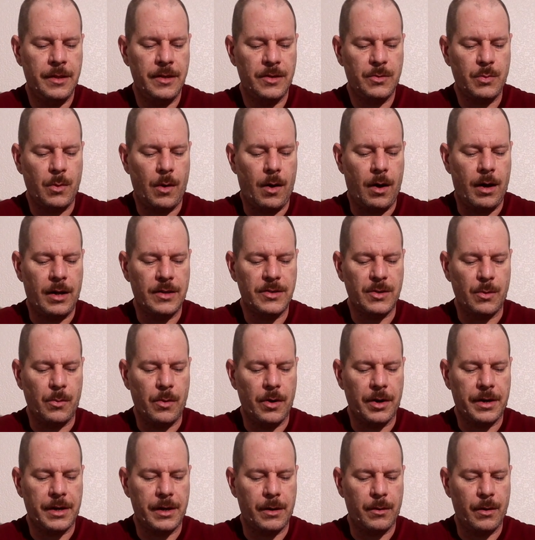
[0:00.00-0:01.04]
This will also
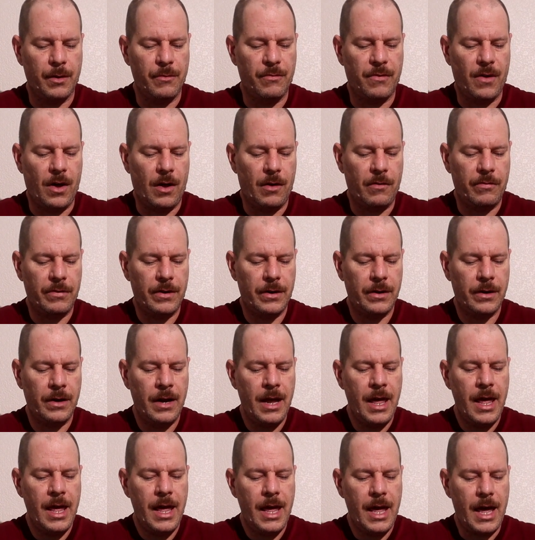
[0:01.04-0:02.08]
work in a revolver.
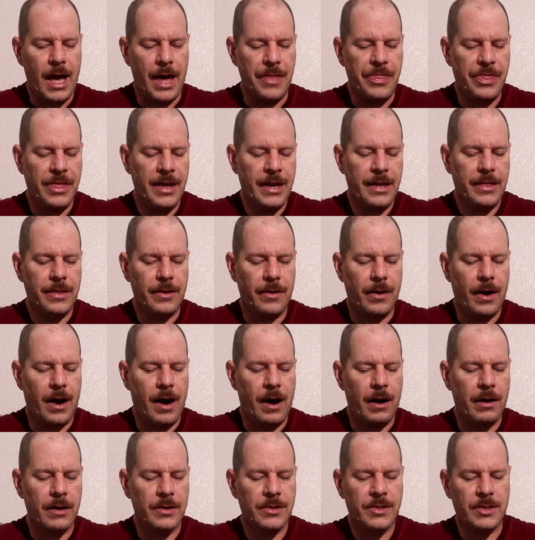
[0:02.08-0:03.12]
I think there
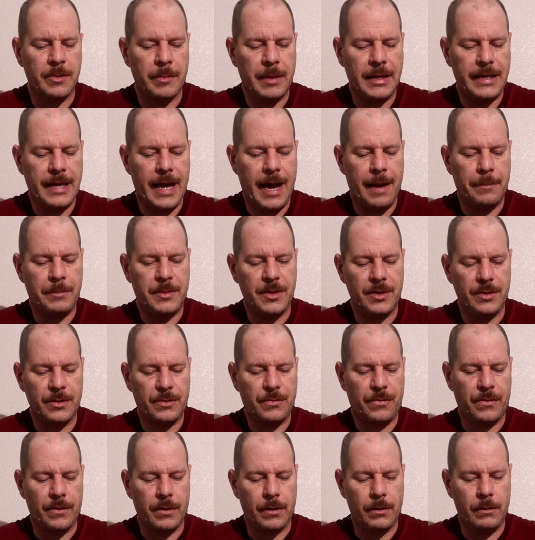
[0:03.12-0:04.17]
are some adapters
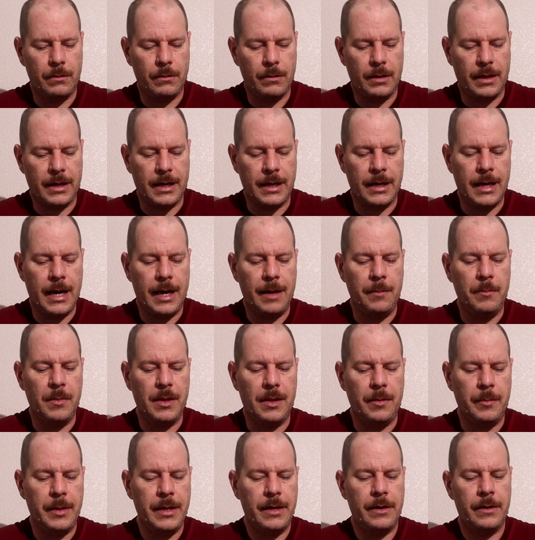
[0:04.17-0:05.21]
for like a
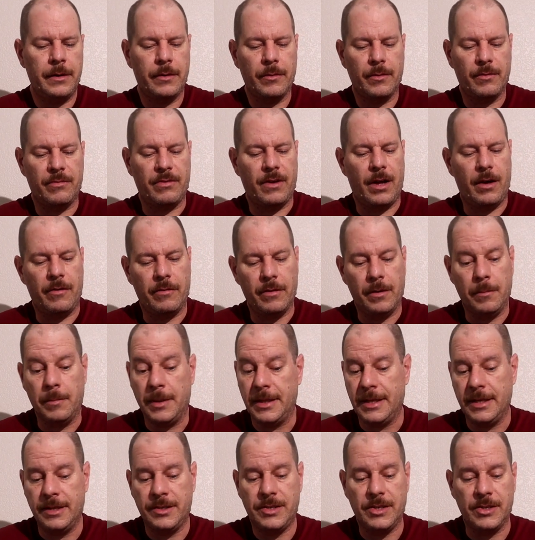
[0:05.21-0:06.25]
9mm in a revolver,
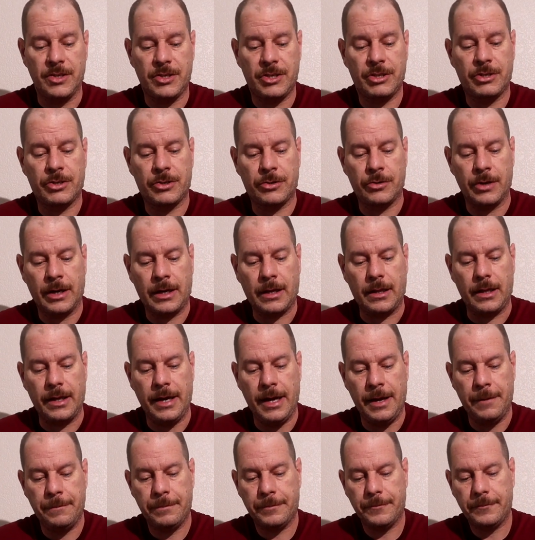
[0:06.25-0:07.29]
but this is
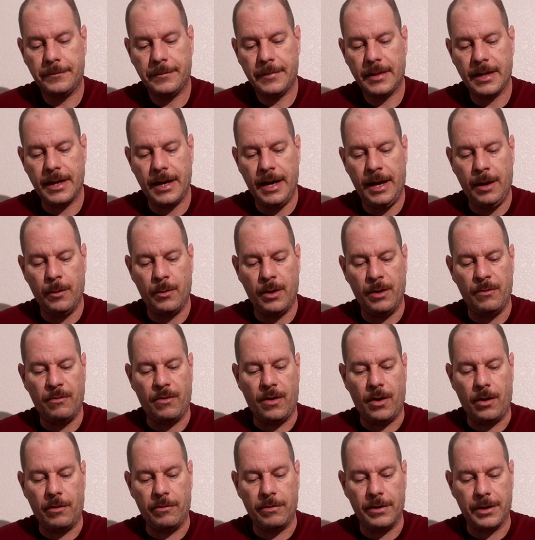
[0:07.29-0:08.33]
strictly a
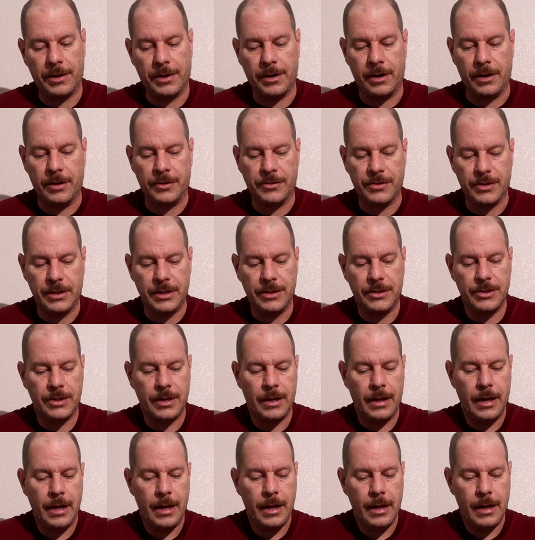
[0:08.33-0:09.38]
revolver cartridge.
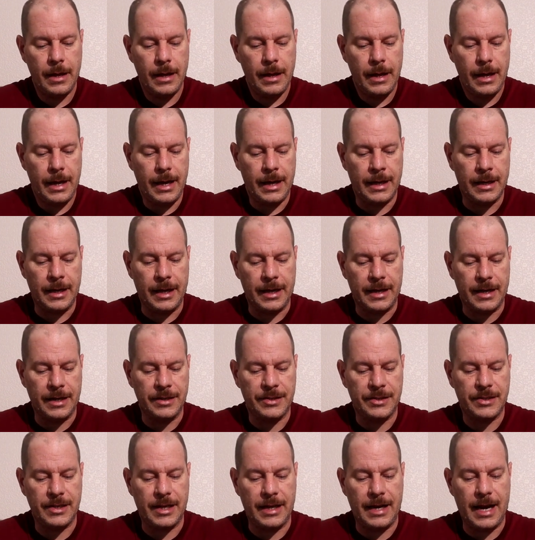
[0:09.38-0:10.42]
And like I
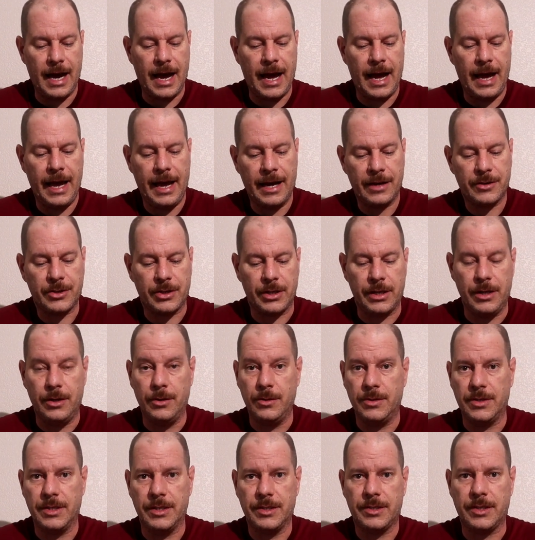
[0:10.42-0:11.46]
said, I actually
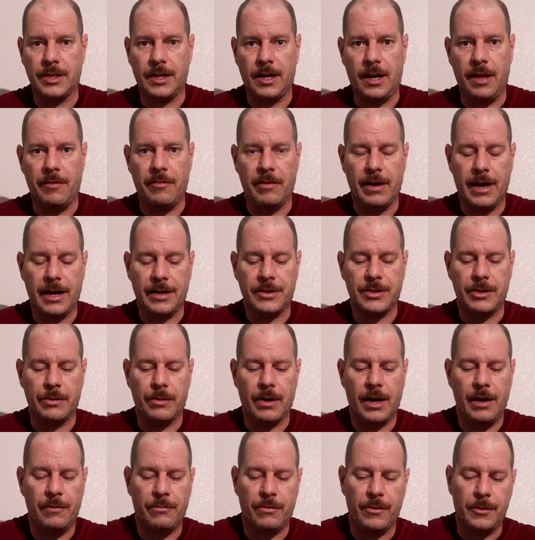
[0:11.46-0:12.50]
use this in a lever action
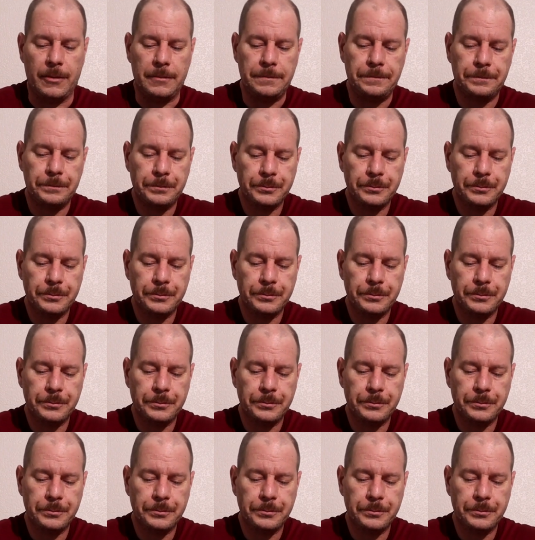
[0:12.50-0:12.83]
rifle.